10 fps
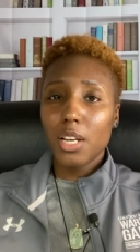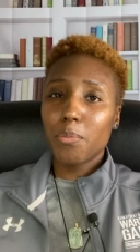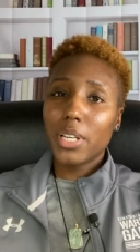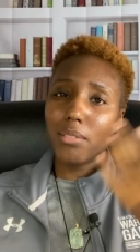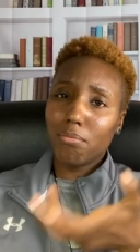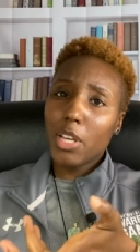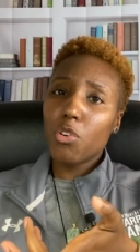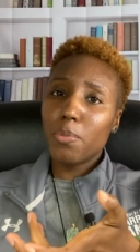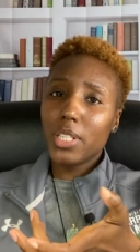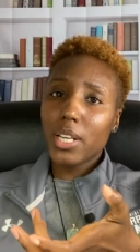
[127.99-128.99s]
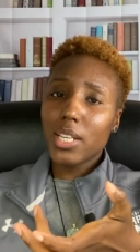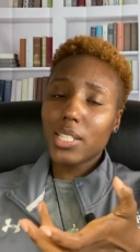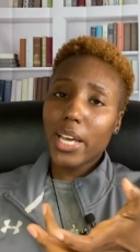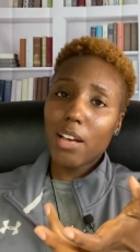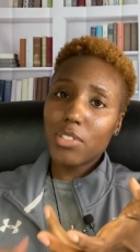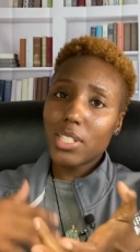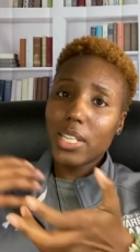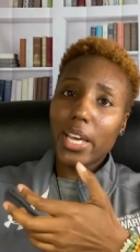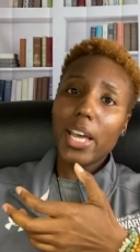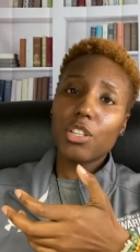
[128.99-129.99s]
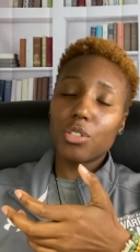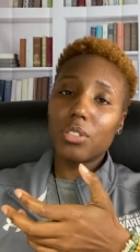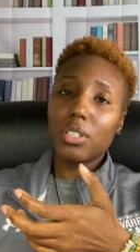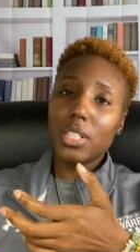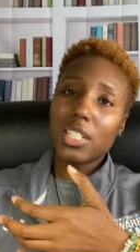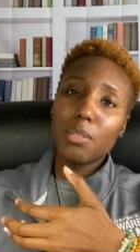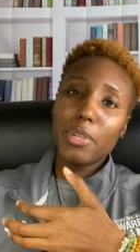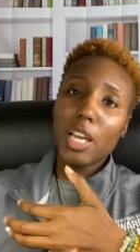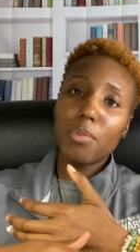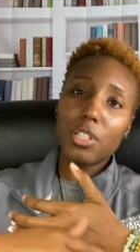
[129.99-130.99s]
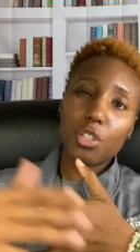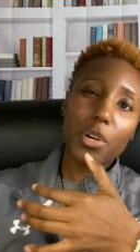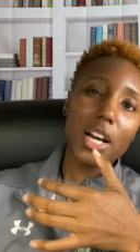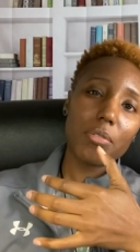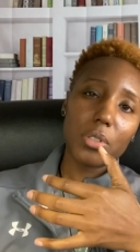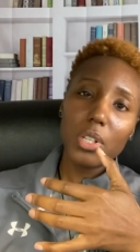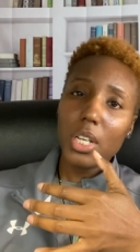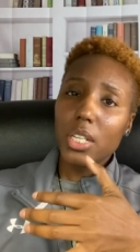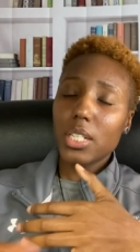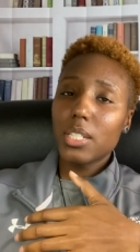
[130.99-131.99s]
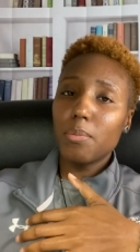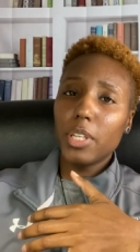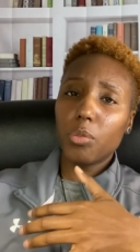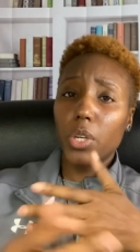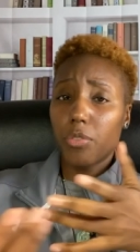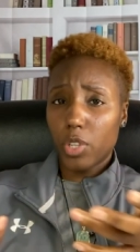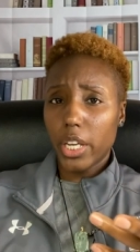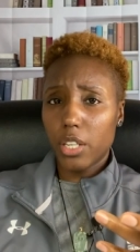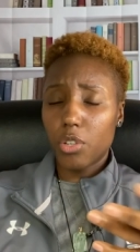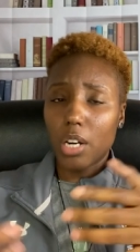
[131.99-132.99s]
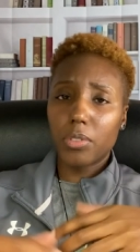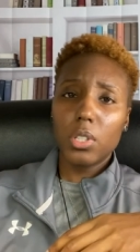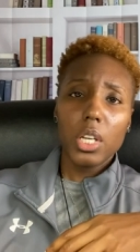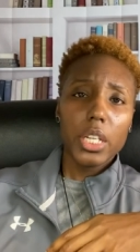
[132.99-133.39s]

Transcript: but it would be nice to have just the extra, just to be able to travel, just to be able, well, if you can travel,